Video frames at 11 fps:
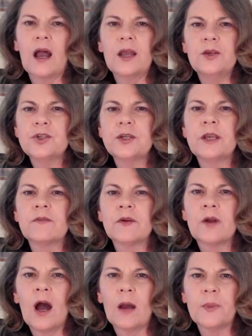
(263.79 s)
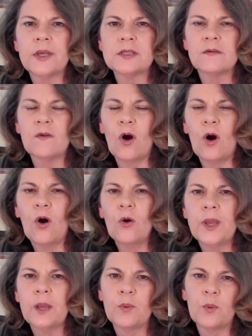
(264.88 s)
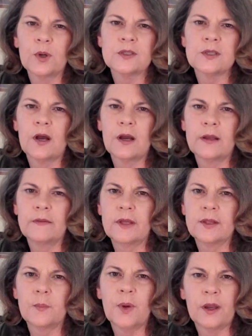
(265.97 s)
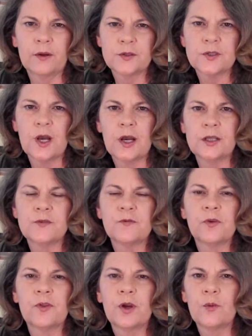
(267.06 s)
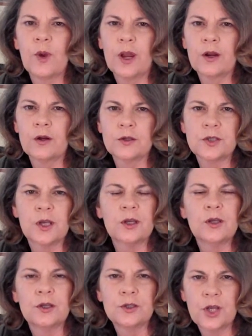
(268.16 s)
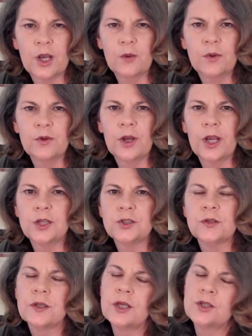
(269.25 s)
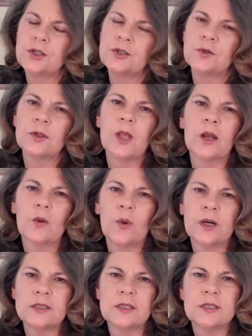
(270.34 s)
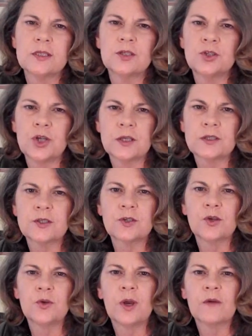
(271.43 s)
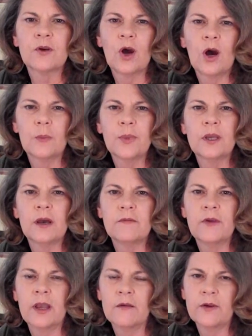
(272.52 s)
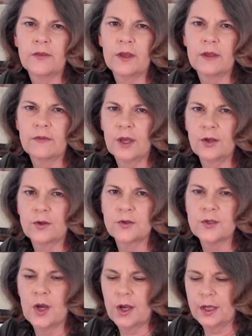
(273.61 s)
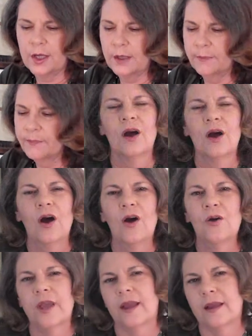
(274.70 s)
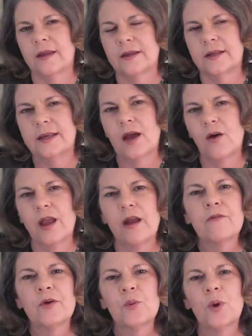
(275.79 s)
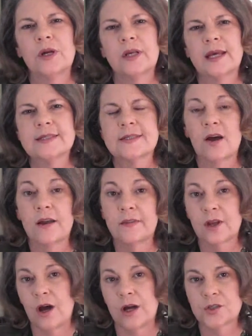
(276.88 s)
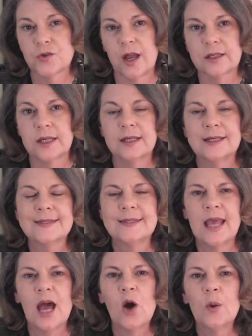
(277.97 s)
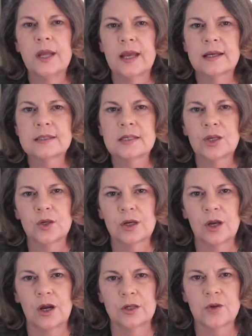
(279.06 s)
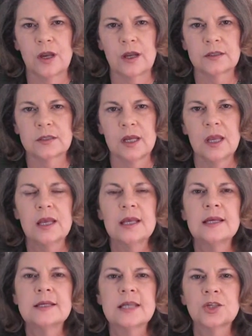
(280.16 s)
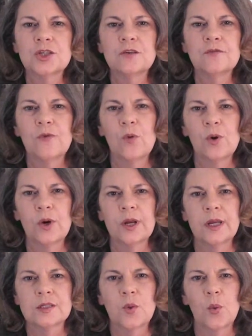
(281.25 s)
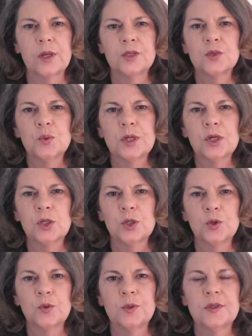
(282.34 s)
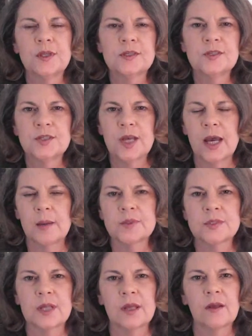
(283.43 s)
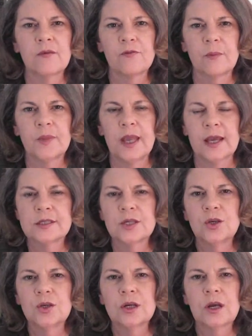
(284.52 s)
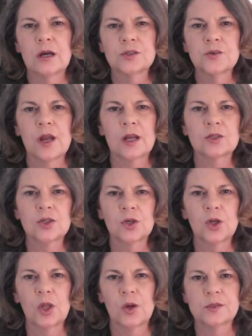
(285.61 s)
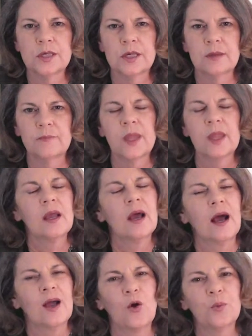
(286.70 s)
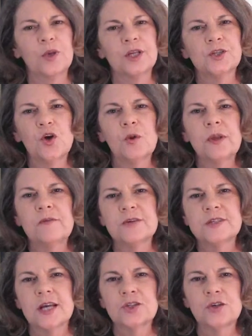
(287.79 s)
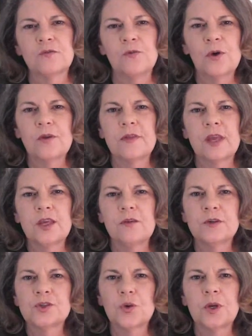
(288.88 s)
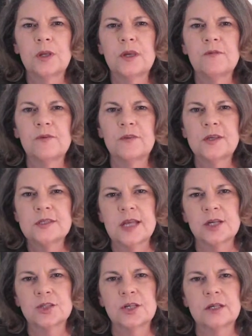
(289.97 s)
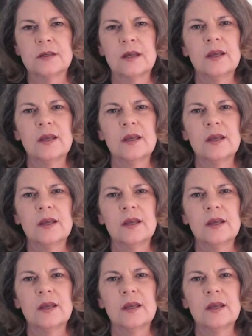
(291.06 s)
I usually give copies of all paperwork signed that the buyer signs for their records. Check with your agent. They should do the likewise. This is just so you have a copy of everything that you're signing. Okay, now everyone has signed the contract. It is now an executed contract. Session 4 is going to include the steps from the executed contract to closing. I hope you can join me for session 4. Thank you for joining me for this session.